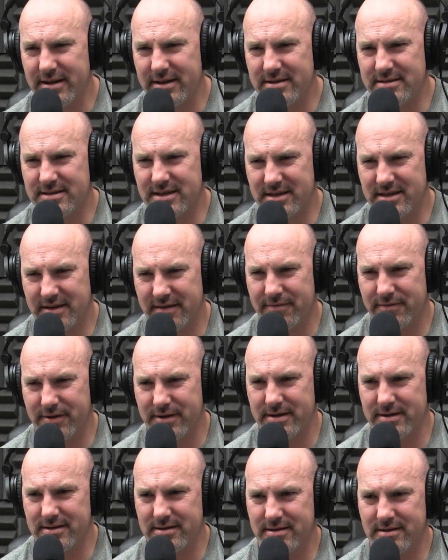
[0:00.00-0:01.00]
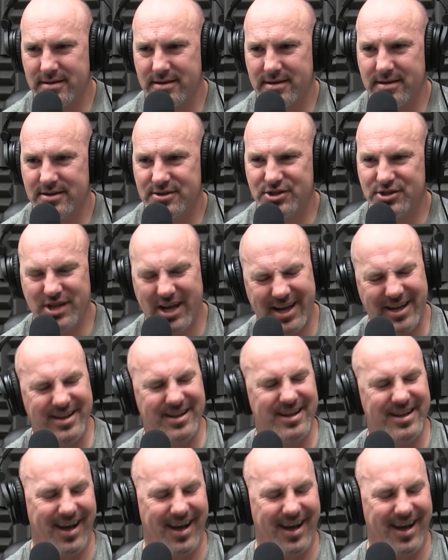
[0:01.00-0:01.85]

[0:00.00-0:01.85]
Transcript: Is it different? It's different. Shut